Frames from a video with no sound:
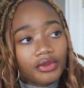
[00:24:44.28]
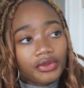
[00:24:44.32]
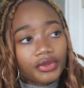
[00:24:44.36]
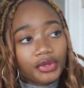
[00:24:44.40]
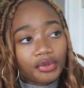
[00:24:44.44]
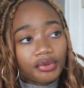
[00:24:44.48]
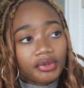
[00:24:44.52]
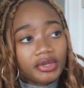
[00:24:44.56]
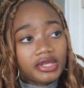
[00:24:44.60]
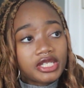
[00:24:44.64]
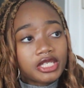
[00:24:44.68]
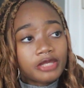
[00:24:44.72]

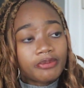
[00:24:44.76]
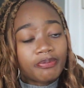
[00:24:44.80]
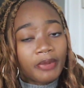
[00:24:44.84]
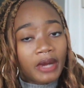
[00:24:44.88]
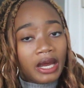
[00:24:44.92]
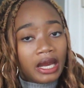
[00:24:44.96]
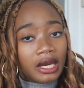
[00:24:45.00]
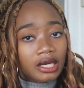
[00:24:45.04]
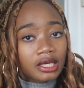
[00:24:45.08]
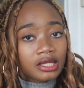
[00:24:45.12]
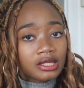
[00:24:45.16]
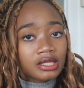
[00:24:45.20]
the
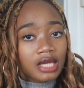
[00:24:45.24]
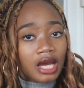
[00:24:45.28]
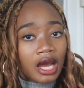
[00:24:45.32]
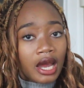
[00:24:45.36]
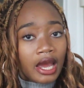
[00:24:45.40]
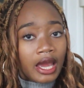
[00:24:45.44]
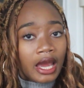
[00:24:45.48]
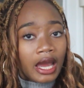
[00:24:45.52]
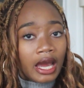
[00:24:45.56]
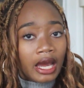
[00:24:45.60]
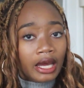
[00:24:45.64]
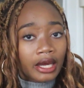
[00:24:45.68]
respect I
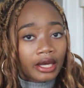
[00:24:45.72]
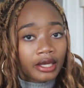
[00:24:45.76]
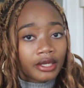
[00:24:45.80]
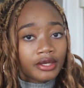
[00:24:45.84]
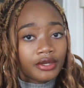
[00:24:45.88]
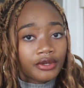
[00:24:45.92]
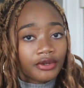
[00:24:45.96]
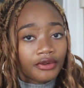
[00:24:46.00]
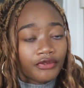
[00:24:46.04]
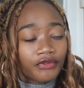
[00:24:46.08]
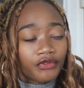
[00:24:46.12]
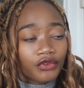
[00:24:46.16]

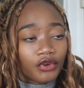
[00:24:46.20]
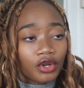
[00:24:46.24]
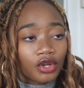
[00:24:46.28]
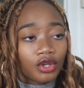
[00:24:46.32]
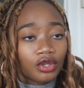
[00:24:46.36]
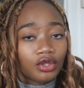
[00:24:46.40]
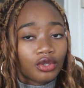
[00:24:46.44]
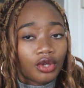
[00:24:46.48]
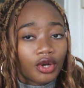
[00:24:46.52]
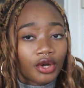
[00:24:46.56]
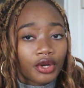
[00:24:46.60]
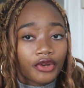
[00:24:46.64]
had for a
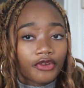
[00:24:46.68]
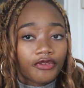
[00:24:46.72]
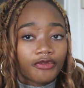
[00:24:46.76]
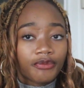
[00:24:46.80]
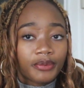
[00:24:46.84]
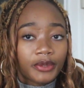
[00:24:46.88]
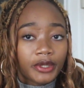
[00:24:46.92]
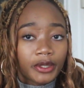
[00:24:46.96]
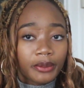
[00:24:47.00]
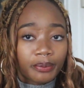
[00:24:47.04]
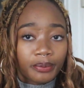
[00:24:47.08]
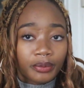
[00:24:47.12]
lot of
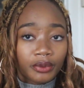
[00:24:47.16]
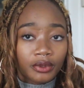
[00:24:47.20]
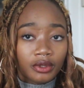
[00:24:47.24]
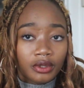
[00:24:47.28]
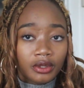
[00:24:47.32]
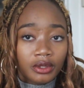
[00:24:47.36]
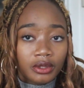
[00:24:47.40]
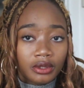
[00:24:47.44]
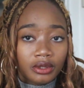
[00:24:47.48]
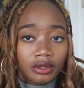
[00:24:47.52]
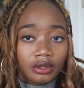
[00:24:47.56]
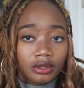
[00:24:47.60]

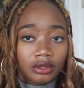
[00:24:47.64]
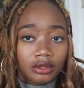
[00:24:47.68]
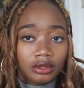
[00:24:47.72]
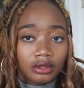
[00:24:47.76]
people